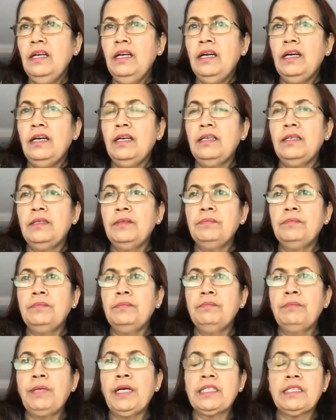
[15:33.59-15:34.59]

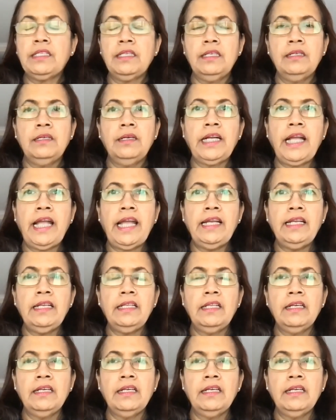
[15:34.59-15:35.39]
but again,